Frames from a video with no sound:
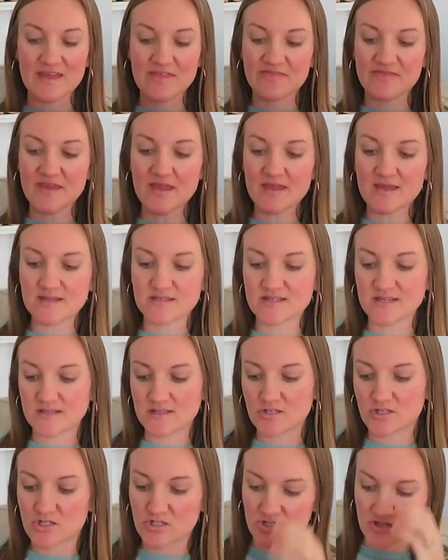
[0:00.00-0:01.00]
I think it's a
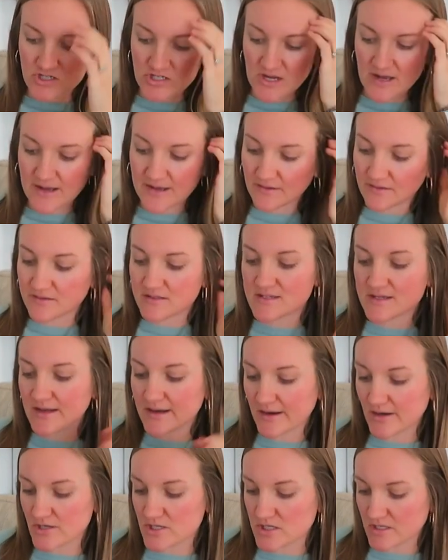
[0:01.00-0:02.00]
child's
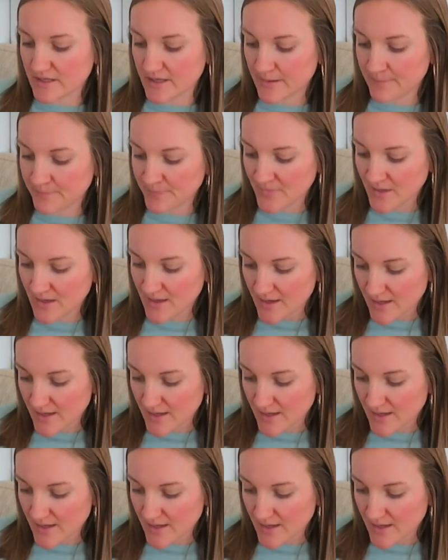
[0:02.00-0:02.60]
actually.